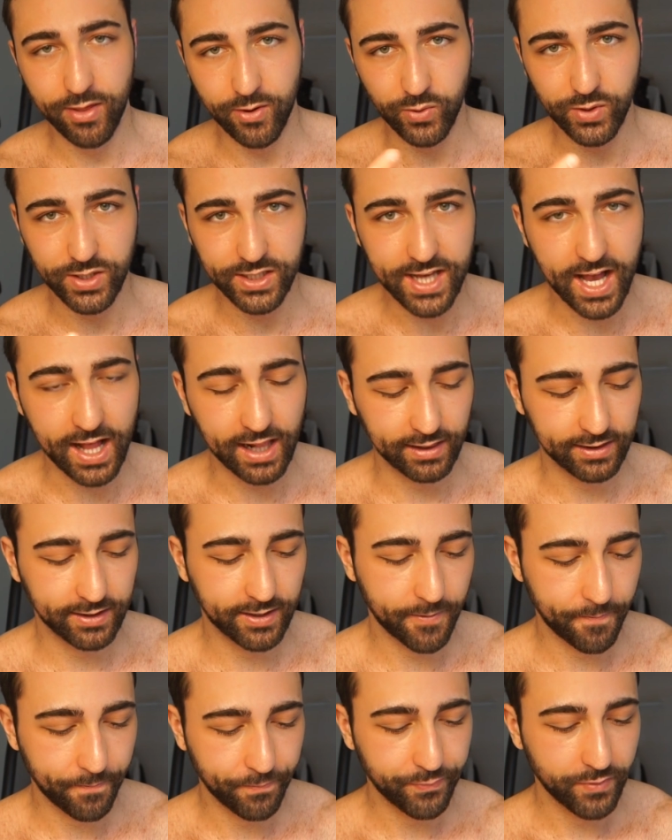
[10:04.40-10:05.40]
through salt.
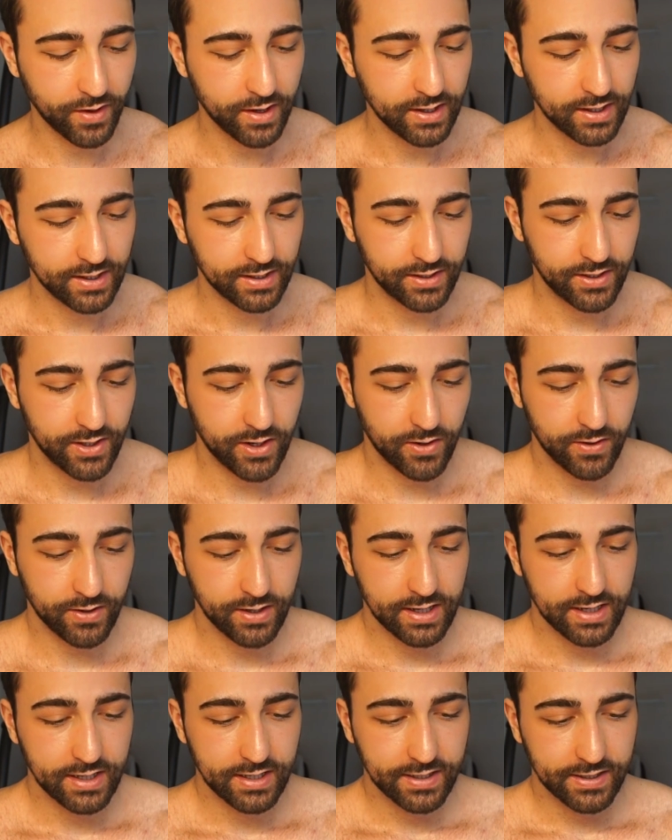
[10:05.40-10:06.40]

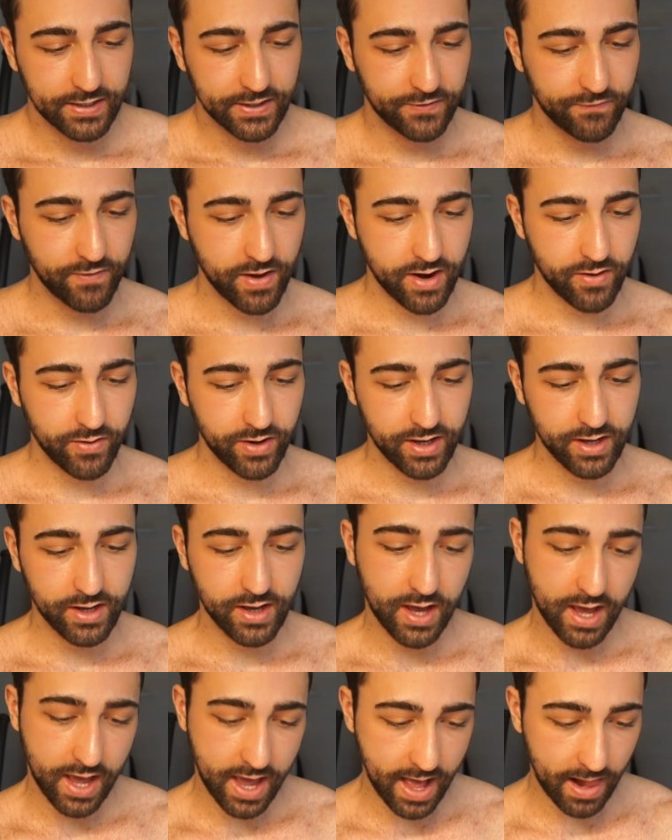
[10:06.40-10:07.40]
Now, it's
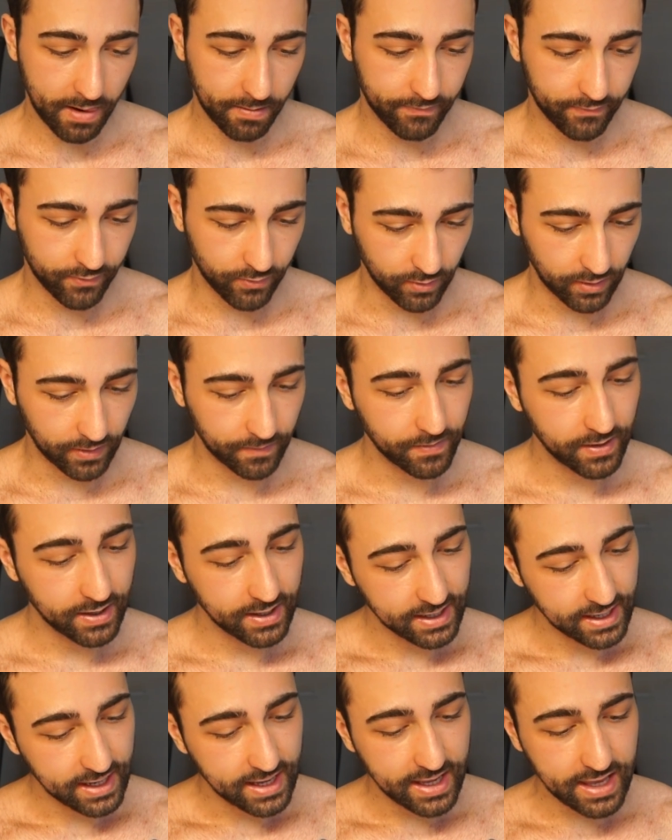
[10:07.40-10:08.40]
very helpful.
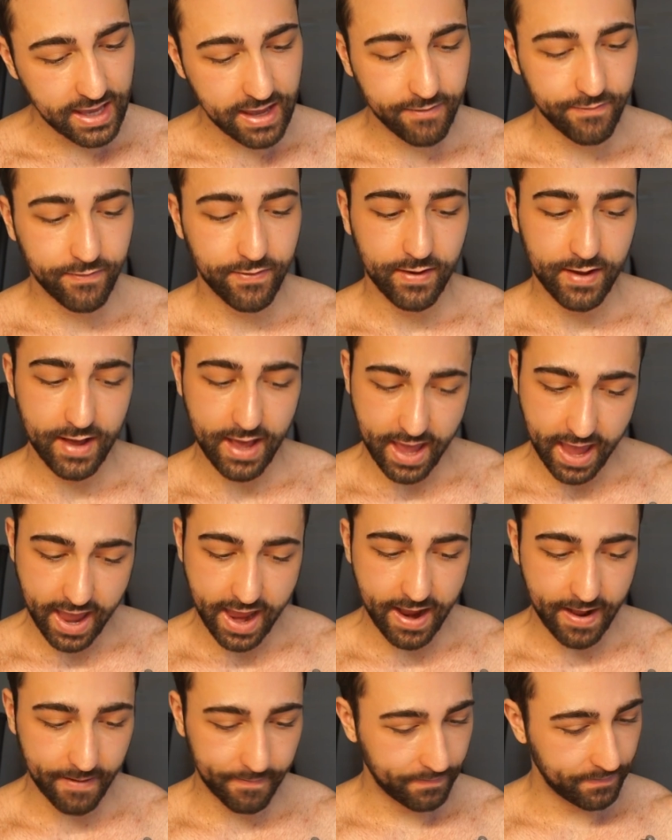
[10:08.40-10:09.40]
If
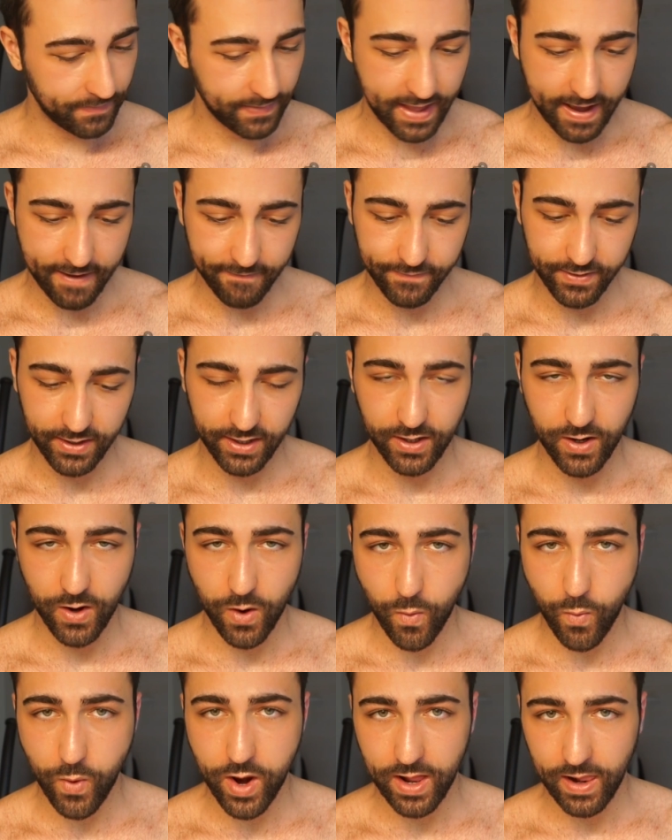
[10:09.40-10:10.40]

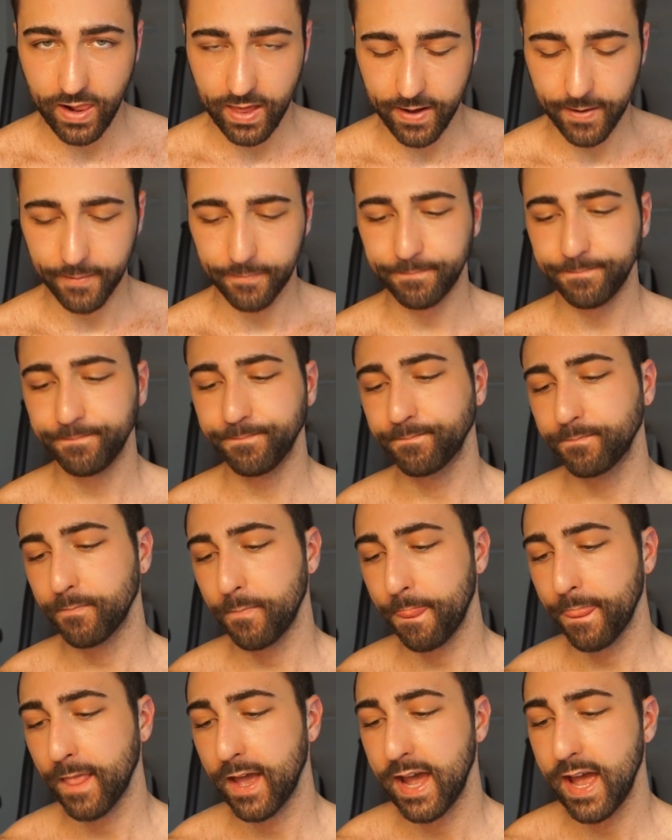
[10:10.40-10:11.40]
nothing will
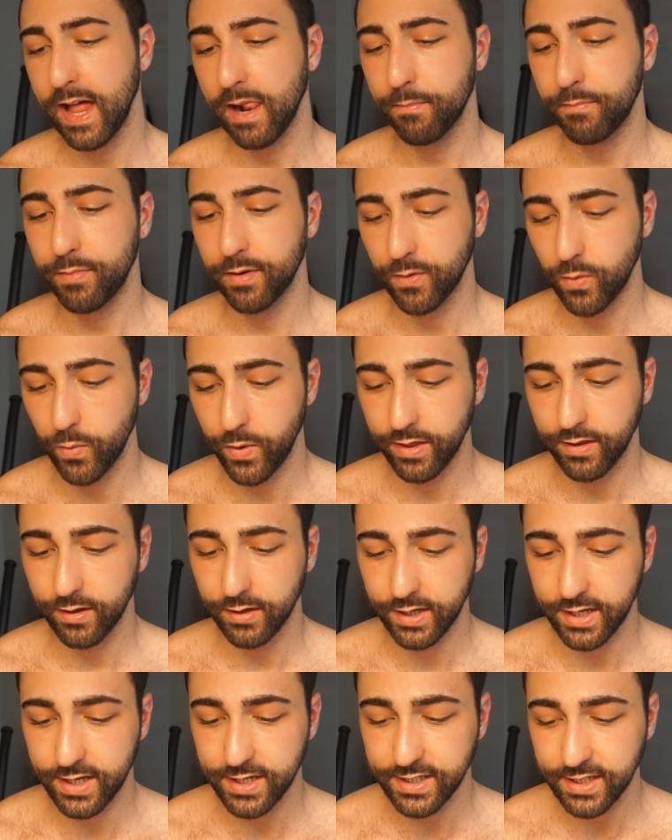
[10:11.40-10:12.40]
help with
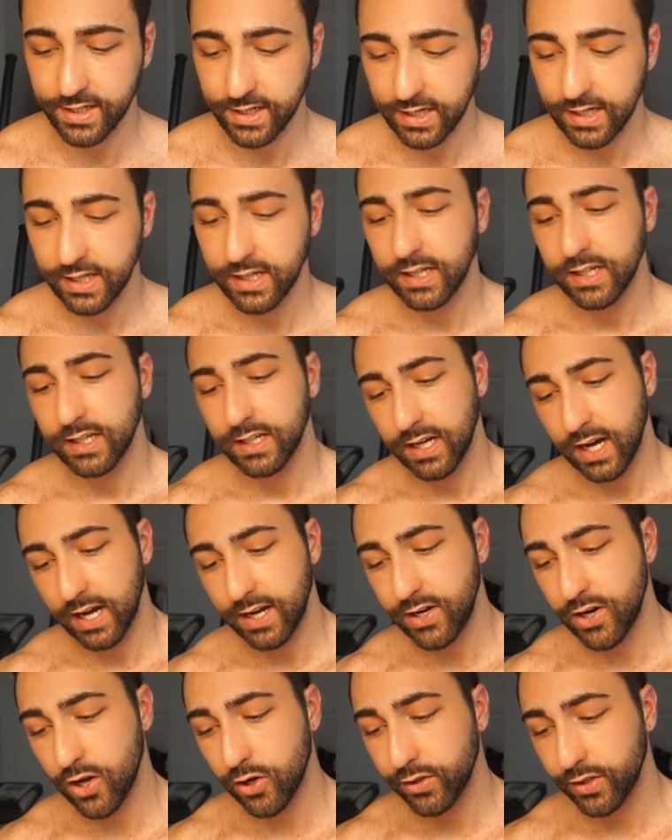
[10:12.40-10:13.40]
this,
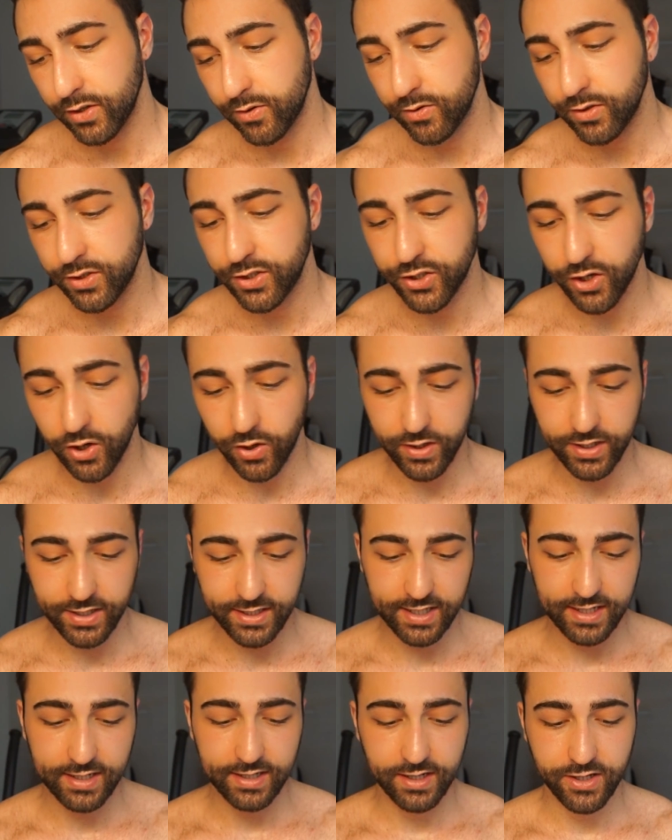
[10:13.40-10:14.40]
another
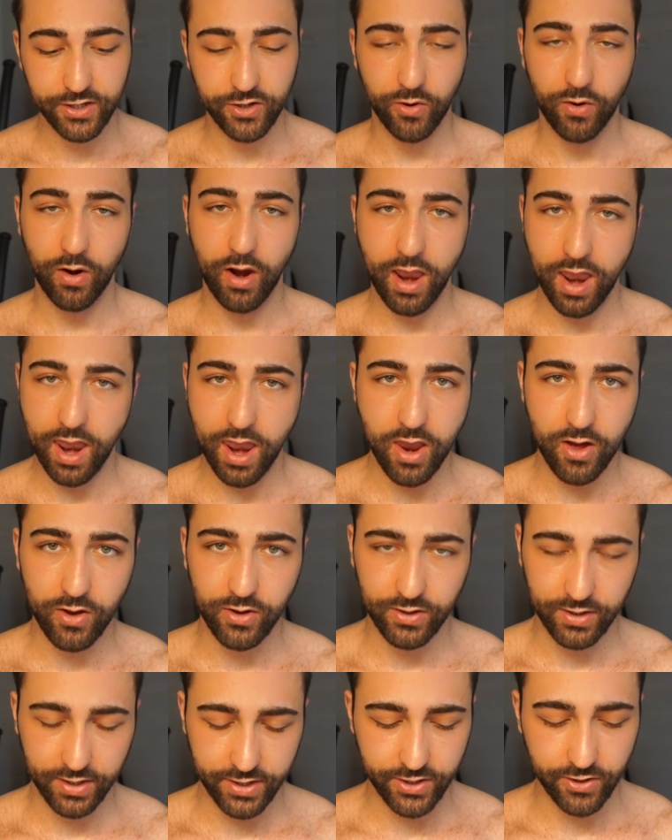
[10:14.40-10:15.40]
choice, your
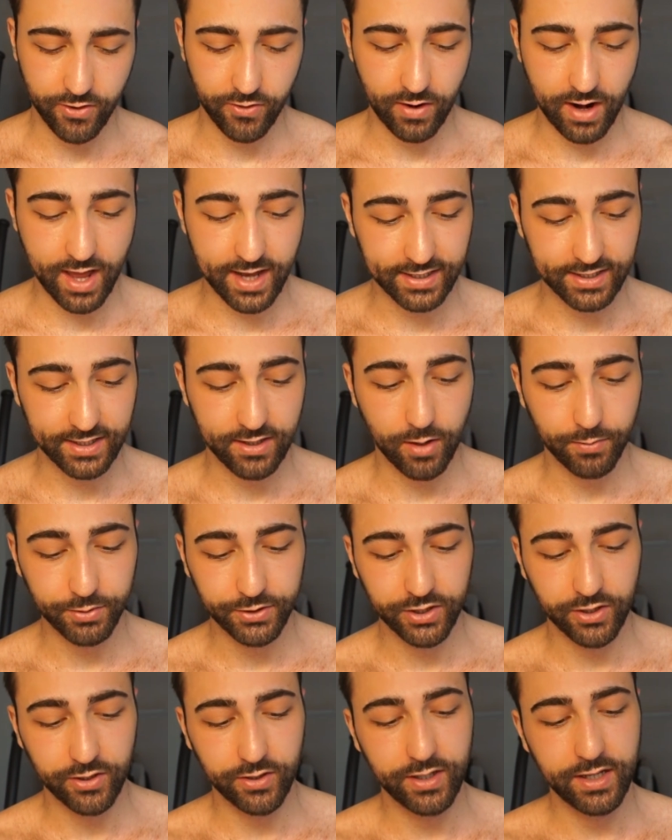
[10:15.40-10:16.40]
last
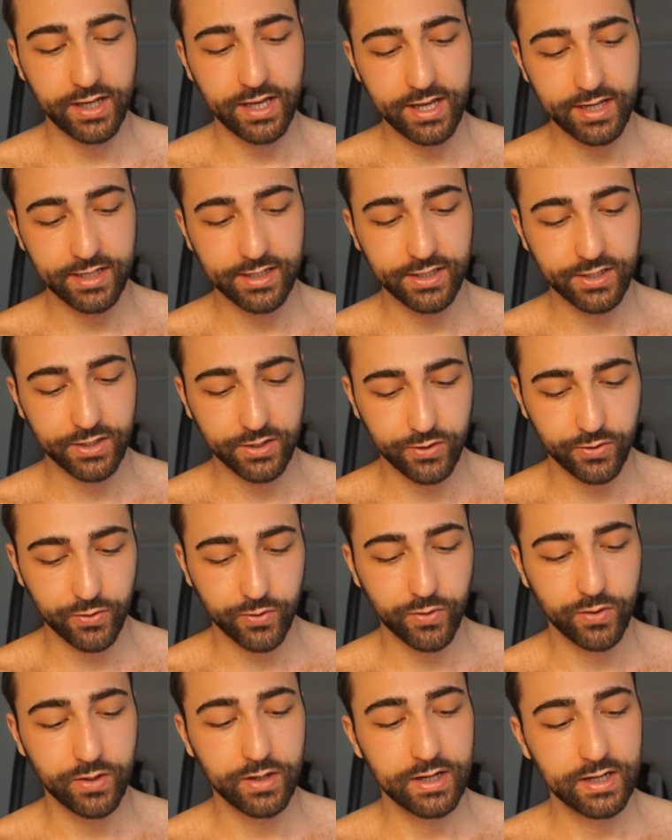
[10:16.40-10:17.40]
option, is
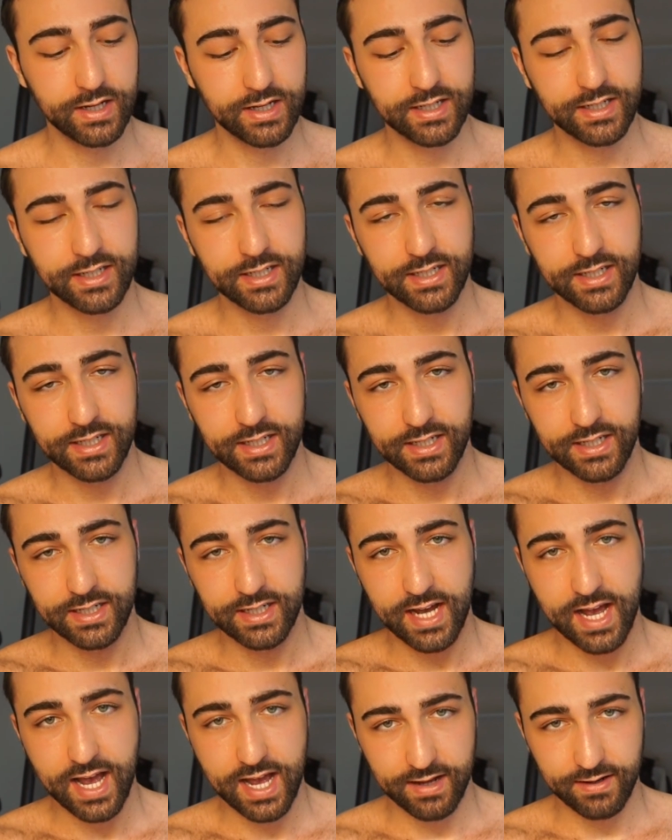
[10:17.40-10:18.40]
to
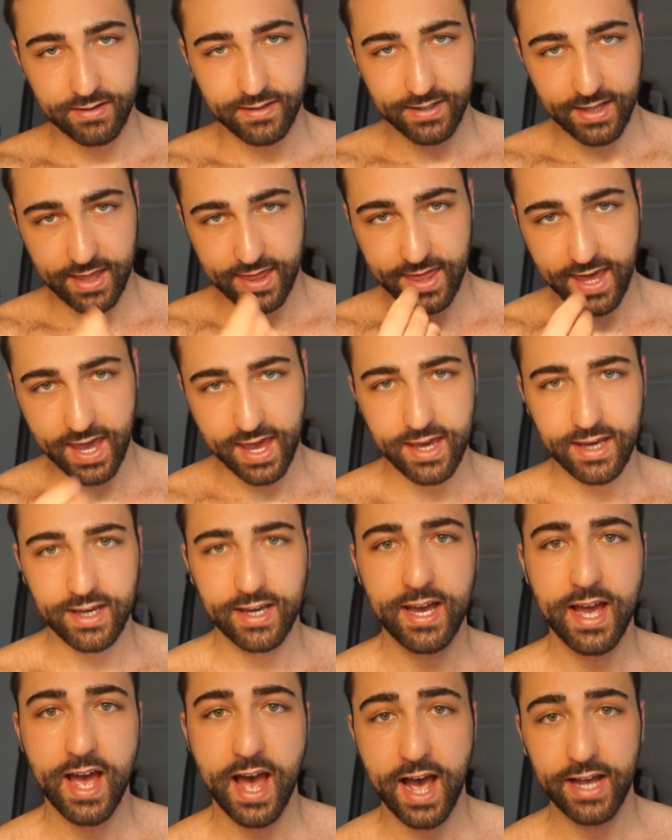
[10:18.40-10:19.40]

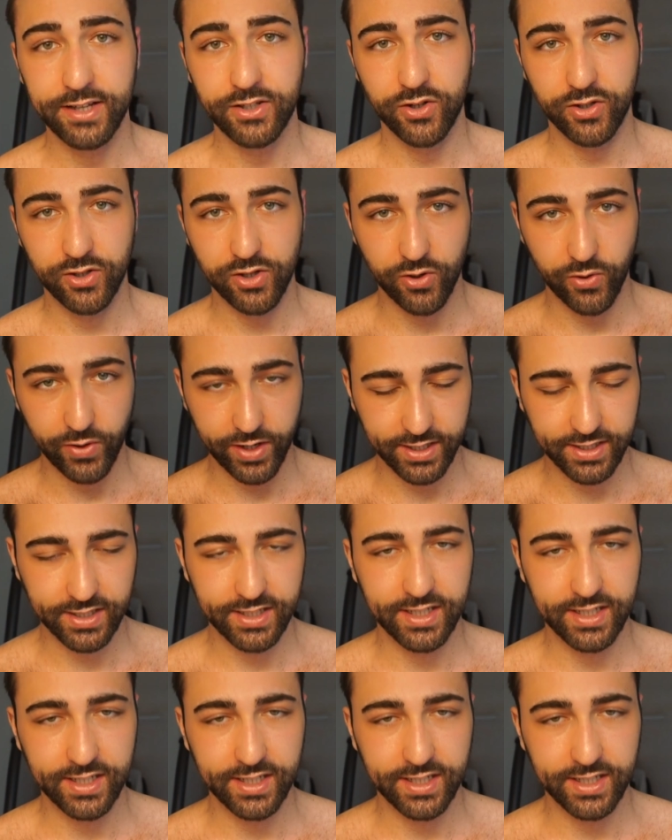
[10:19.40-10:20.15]
take hydrochloric